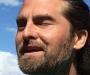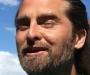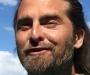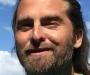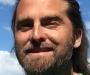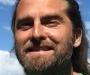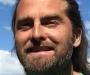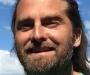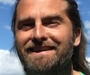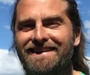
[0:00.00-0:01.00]

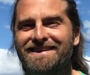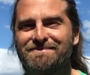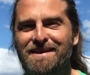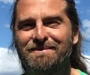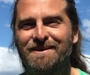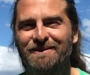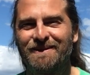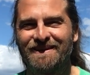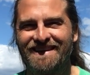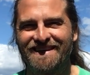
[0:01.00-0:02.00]
heresy, as maybe the
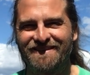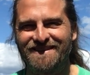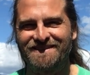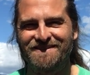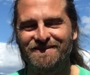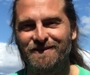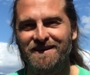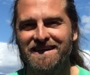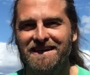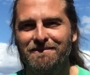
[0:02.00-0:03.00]
word they would use for it.